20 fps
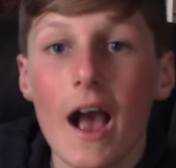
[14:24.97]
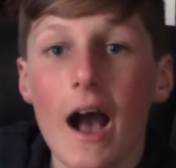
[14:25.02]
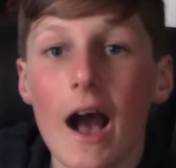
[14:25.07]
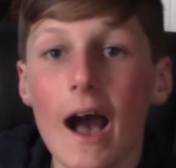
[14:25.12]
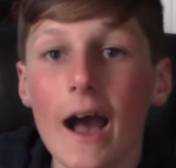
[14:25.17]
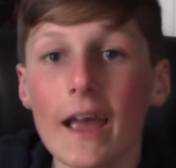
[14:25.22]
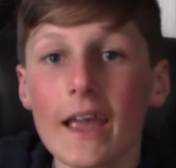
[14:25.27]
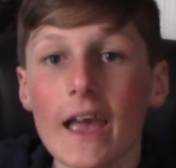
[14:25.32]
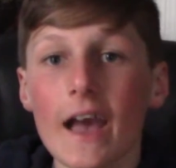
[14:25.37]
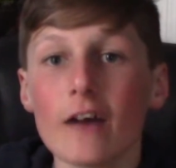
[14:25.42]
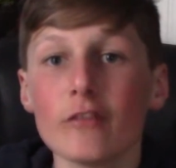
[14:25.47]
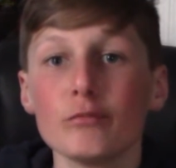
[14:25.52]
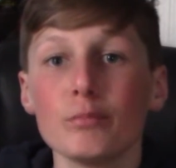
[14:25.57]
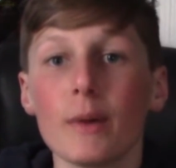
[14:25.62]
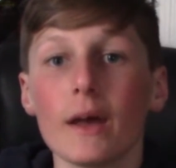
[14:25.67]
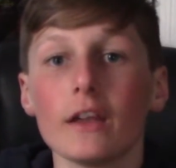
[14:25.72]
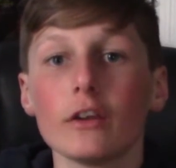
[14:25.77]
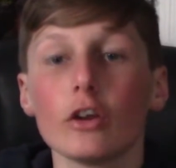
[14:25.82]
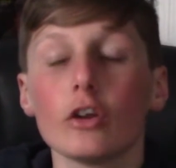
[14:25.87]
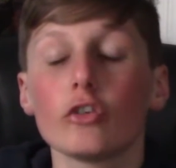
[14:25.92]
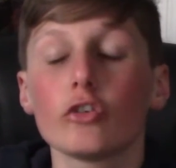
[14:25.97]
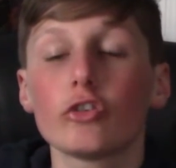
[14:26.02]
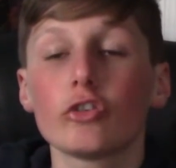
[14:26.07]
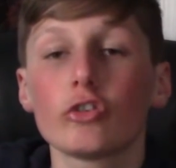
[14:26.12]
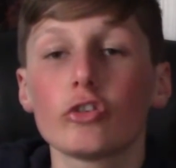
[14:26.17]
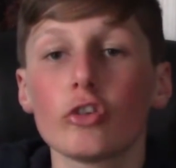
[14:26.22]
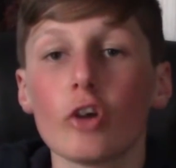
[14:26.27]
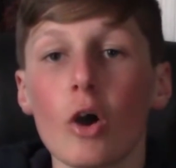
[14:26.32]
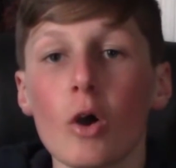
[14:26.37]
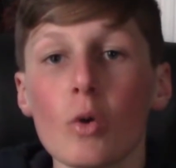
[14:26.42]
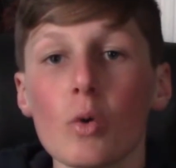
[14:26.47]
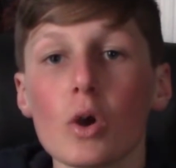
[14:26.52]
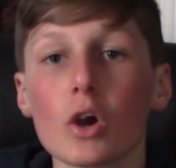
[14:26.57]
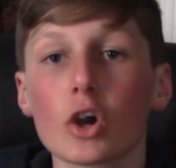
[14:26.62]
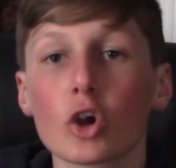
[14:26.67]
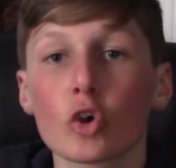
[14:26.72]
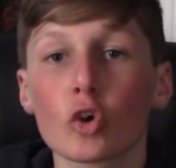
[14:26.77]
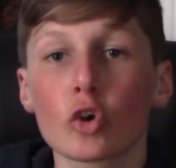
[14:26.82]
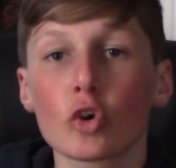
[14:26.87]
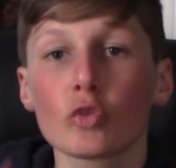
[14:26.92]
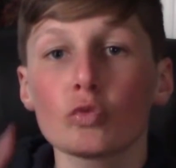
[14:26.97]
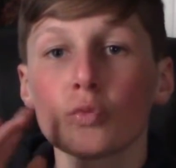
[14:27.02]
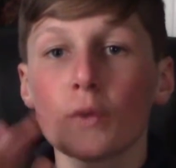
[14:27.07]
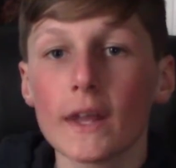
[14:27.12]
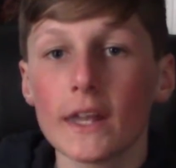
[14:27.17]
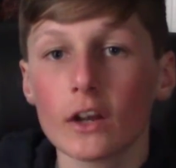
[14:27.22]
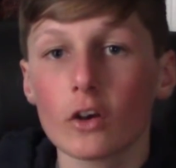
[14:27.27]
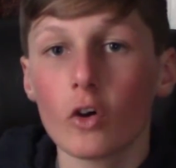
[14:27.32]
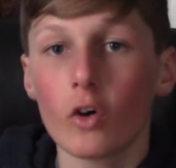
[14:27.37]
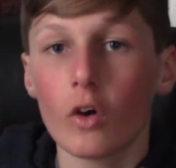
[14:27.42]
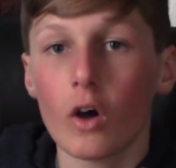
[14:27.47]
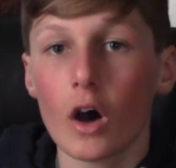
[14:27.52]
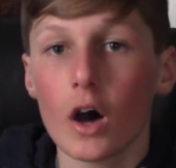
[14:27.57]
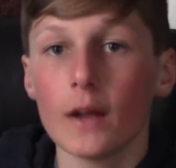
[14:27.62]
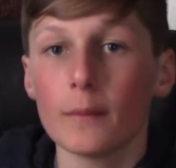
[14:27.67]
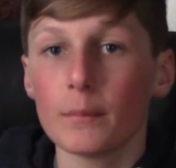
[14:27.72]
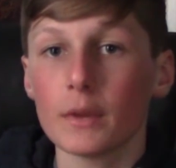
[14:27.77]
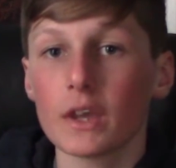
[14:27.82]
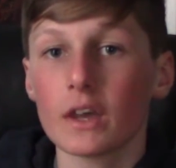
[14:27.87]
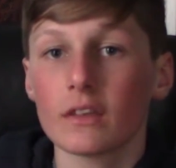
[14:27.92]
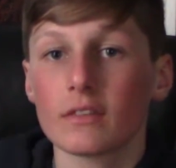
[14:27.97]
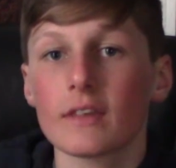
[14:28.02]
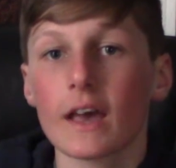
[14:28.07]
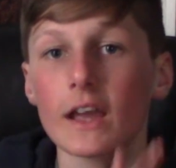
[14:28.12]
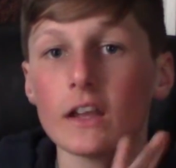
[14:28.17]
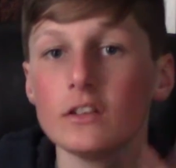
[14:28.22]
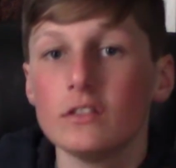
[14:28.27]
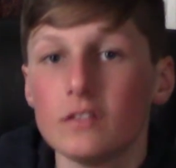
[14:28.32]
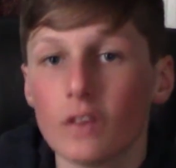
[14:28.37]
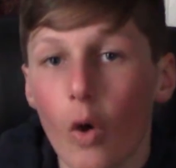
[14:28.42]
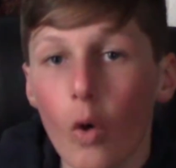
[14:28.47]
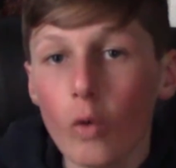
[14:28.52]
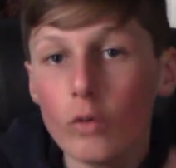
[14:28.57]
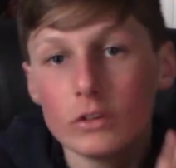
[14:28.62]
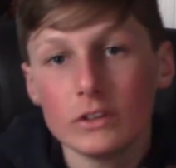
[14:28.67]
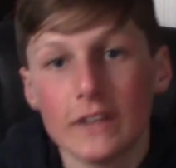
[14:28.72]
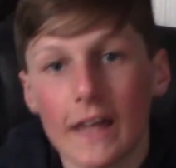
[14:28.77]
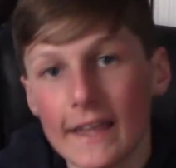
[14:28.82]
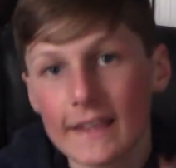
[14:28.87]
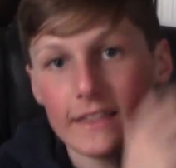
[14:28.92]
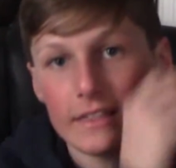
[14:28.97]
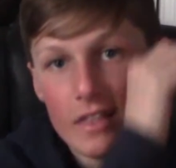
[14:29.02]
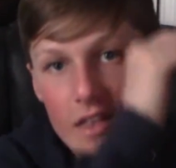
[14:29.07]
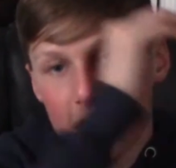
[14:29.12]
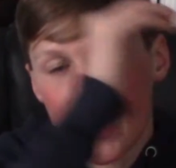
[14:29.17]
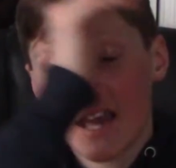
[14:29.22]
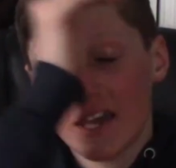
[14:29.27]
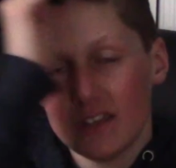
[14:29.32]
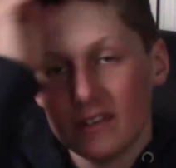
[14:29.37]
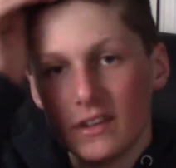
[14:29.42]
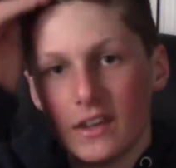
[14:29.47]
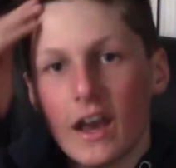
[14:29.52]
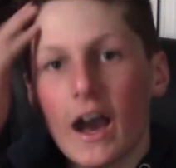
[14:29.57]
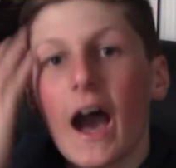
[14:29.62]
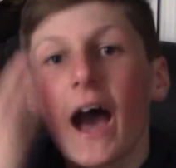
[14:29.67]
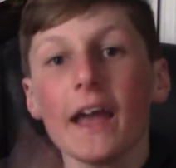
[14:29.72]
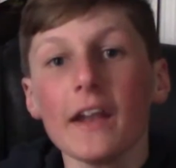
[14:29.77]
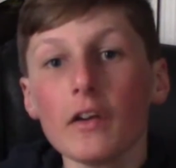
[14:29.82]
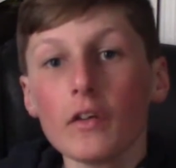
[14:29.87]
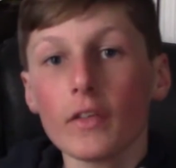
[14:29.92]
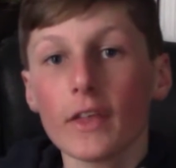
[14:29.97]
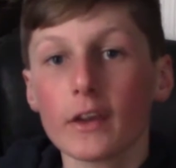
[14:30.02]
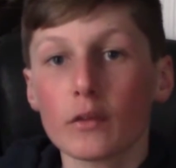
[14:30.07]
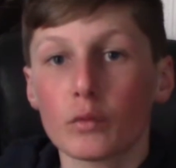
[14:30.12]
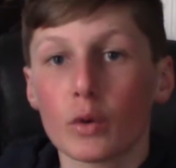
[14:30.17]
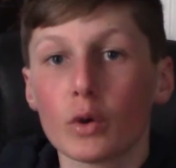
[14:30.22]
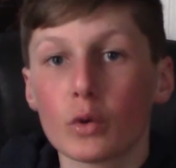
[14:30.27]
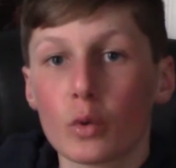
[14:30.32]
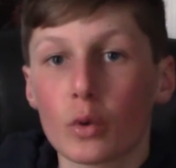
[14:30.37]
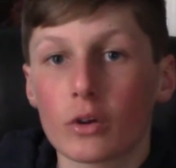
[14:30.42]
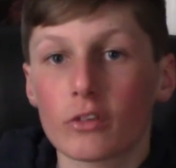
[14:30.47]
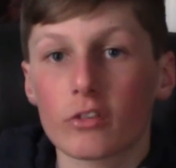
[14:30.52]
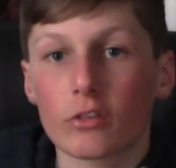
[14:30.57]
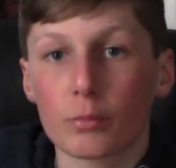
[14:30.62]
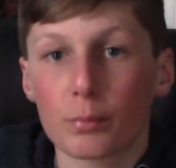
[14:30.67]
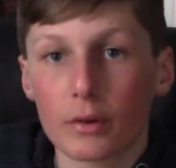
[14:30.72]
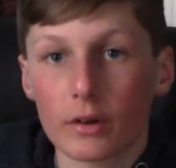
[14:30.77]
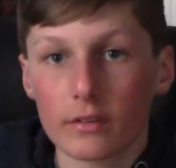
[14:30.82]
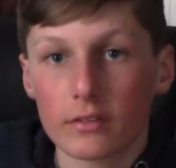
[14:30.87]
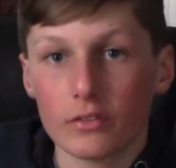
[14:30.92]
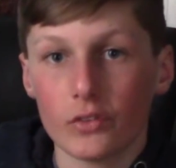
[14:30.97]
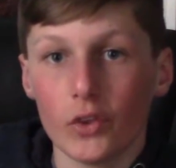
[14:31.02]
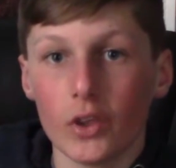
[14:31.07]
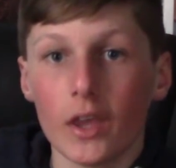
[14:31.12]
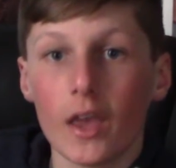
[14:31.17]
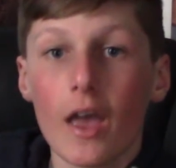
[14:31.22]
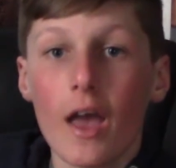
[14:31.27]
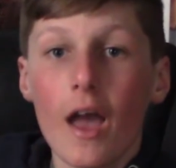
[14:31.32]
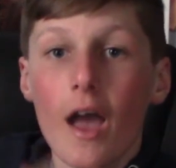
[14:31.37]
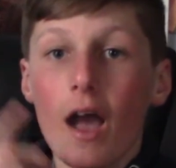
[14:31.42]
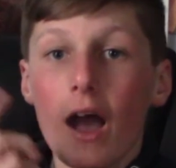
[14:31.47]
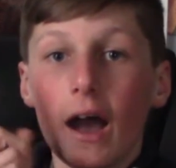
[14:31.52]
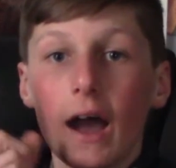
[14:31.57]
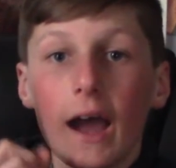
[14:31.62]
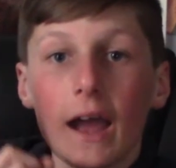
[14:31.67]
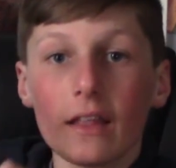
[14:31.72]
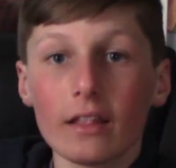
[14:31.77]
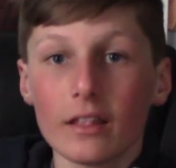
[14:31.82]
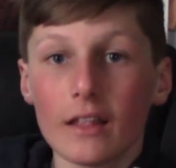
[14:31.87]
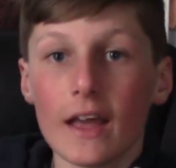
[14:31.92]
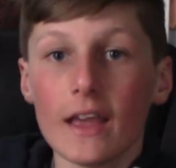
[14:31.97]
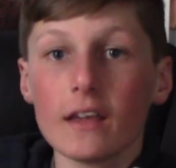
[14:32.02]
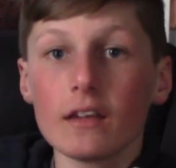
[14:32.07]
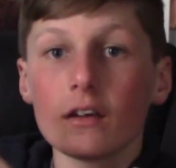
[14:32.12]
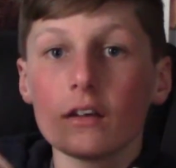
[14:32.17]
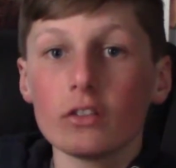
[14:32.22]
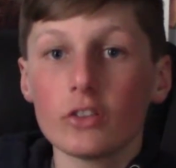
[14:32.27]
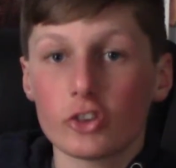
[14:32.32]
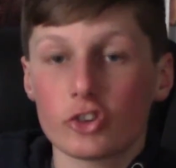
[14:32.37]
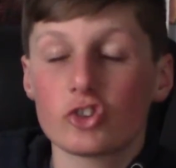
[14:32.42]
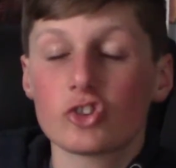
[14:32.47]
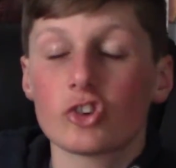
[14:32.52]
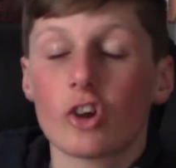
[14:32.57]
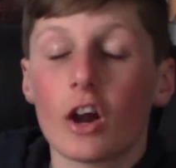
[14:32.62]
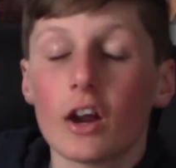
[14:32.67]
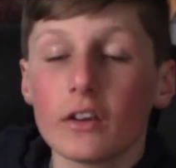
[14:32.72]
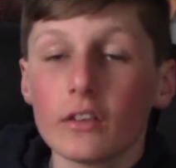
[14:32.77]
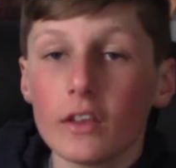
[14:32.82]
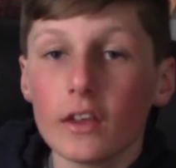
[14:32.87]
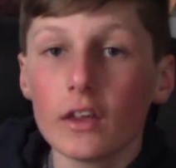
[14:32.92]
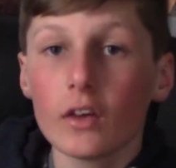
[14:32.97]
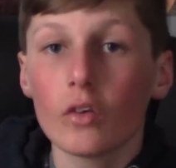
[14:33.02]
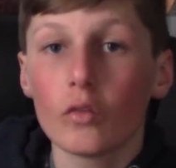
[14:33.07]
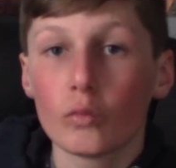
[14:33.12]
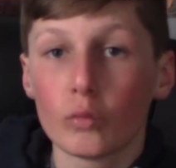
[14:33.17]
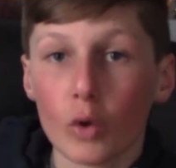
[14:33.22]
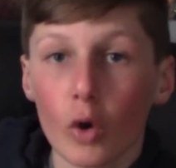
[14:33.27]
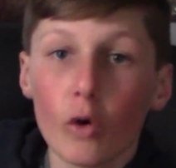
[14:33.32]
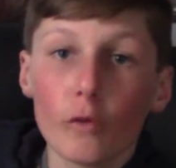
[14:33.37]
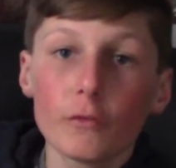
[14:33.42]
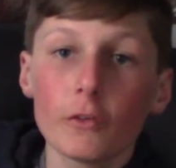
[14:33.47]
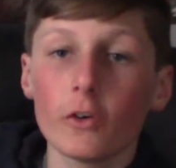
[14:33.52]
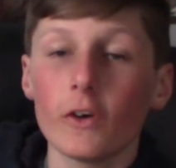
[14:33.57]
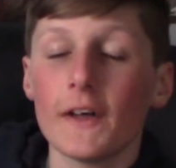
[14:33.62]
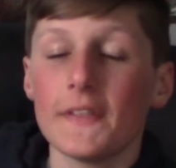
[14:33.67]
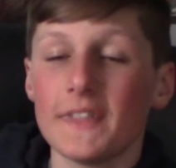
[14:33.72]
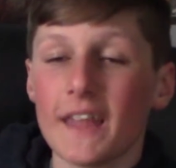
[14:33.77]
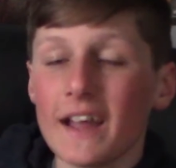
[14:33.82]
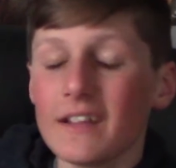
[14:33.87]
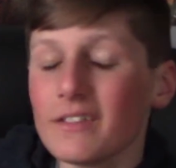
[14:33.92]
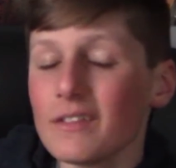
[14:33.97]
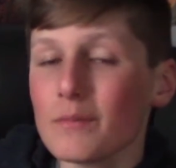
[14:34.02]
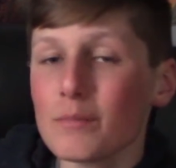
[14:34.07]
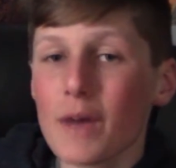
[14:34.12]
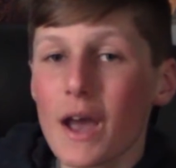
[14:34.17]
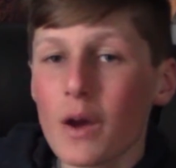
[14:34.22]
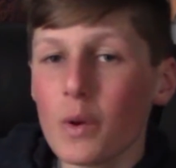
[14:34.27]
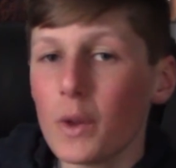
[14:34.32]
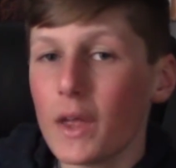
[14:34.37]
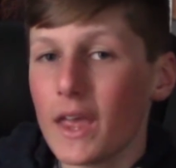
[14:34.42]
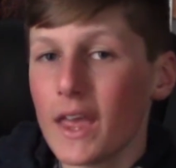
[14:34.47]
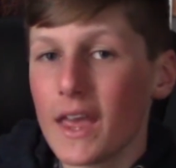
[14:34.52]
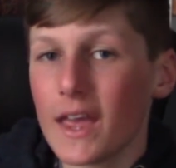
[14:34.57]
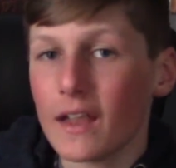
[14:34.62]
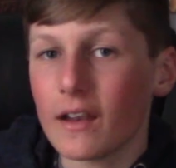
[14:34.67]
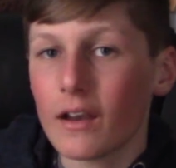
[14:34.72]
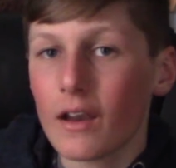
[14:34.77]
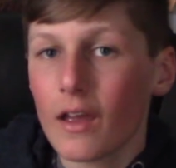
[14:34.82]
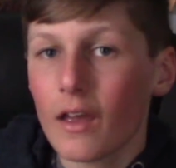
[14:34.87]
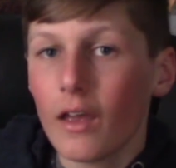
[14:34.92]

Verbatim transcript: I have been so critical on because I don't like the idea. I don't like road courses personally. I like the Charlotte, Roval, and that's about it.